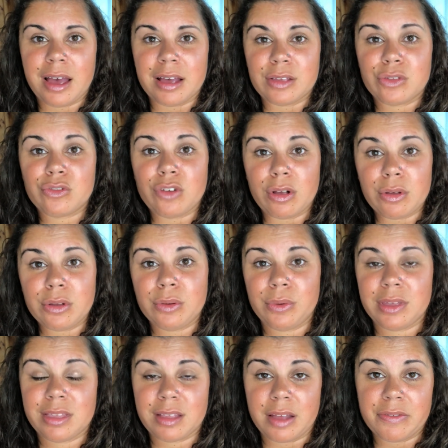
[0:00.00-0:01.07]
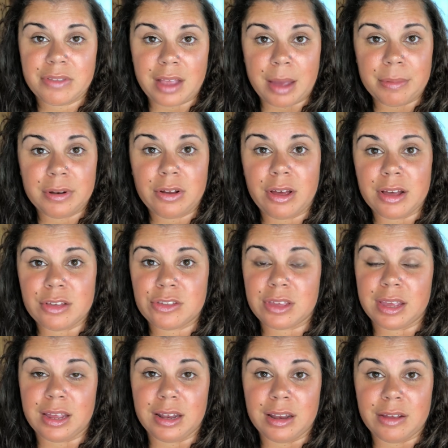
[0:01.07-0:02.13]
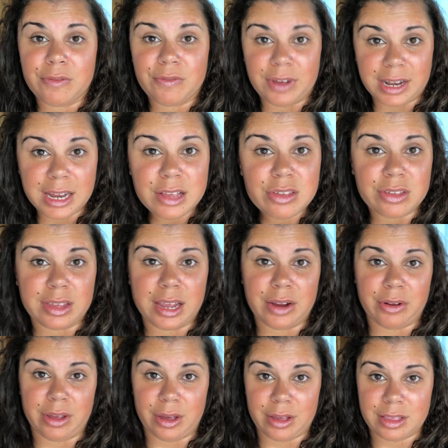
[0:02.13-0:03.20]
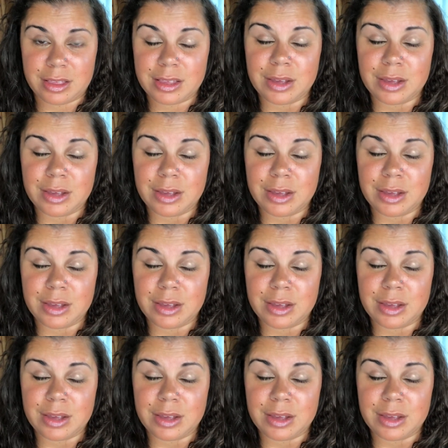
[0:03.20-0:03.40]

struggled with self-sabotage in financial areas.